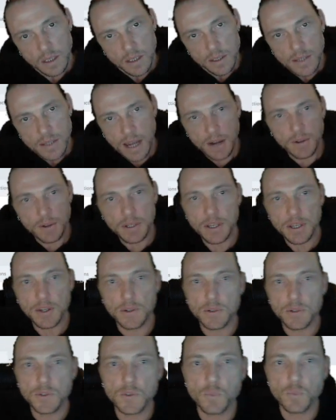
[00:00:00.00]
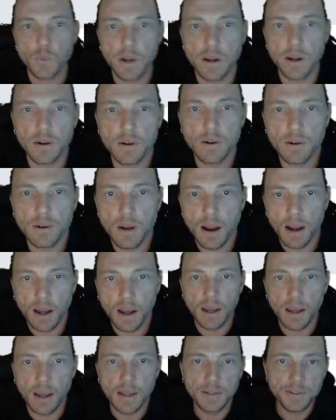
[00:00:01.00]
Now, here's where
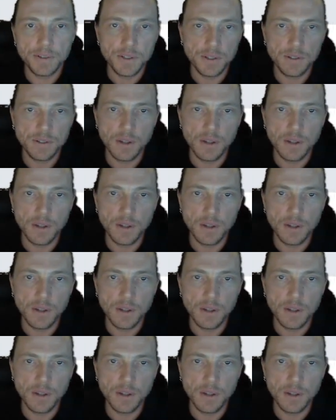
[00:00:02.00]
I did